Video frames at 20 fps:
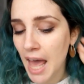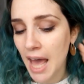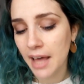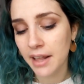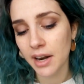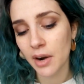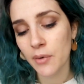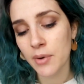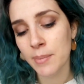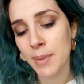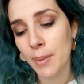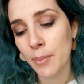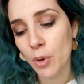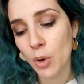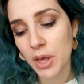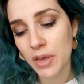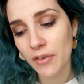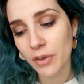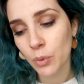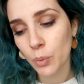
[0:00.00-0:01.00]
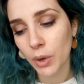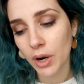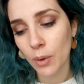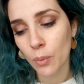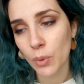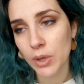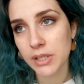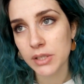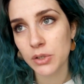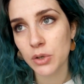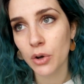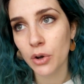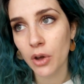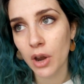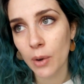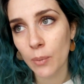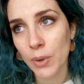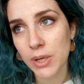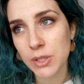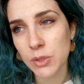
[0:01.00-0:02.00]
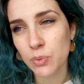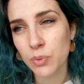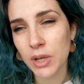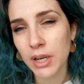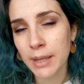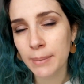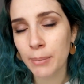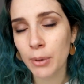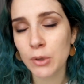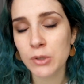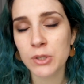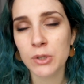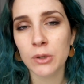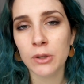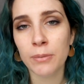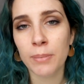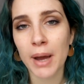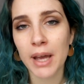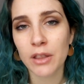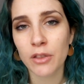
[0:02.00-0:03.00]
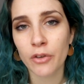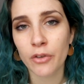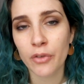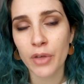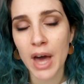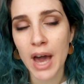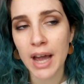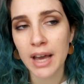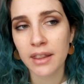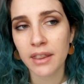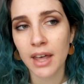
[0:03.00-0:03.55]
And I remember even when I was younger, I was really puzzled by the fact